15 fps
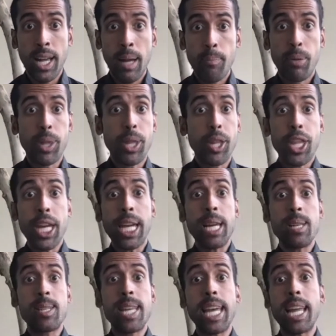But the thing
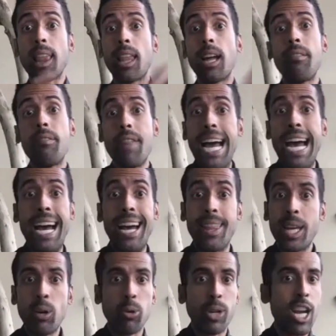is, they love that. They
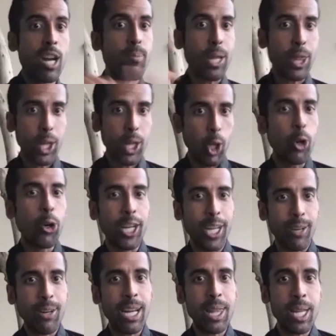don't care about the glory,
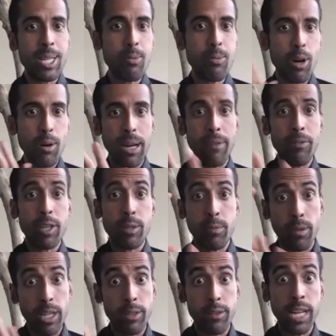right? This is where
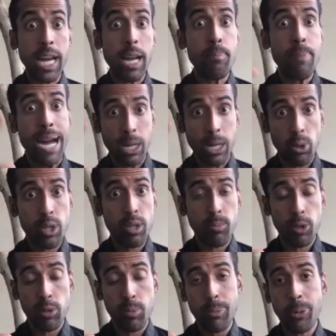it's kind of backwards for
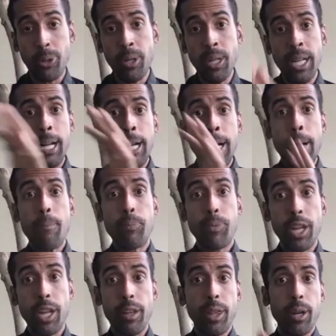most people.
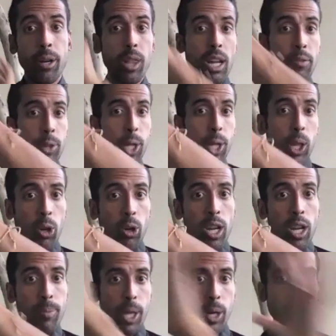They're in love with the glory,
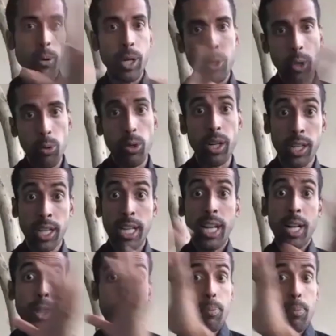but they don't want to do the work.
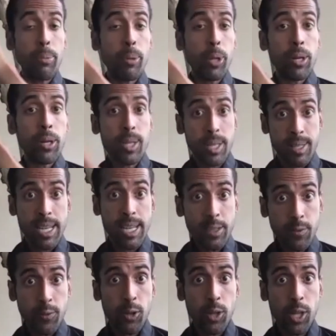The people that are
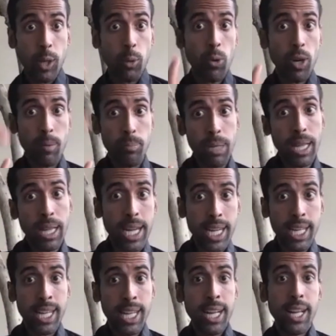successful that they want to be like,
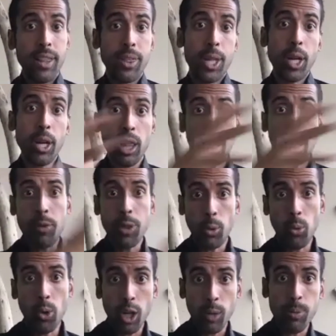they're in love with the
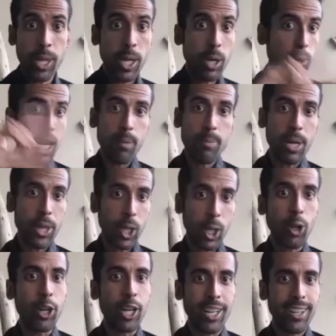work, but they don't care about the
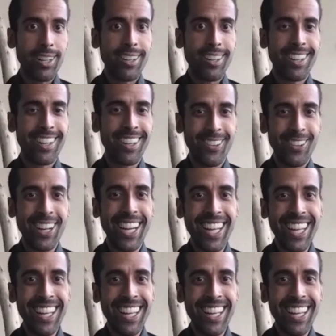glory, right?